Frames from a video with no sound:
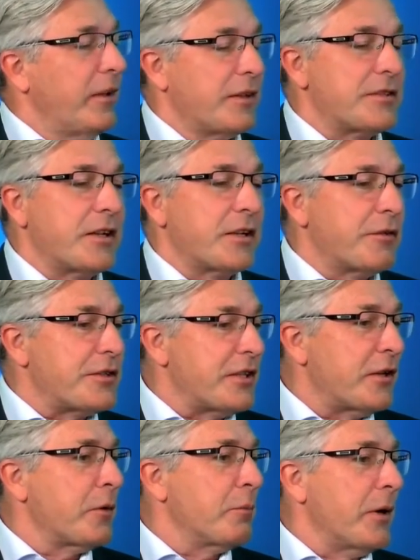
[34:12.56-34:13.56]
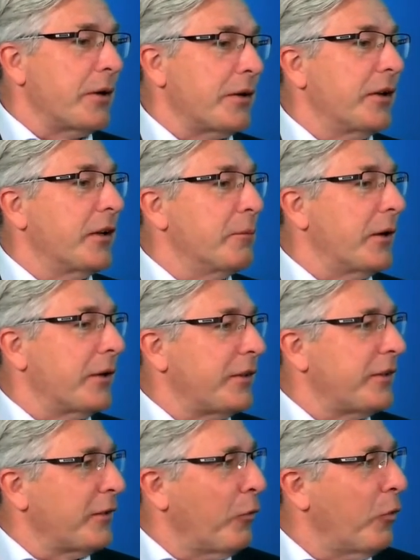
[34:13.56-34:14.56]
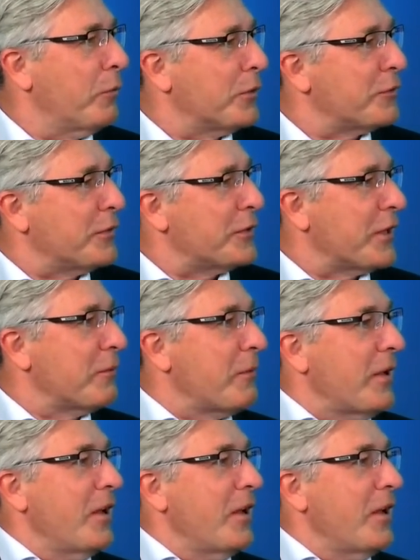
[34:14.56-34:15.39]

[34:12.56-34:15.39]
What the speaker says: It's not the cinnamon bun day, but almost the same.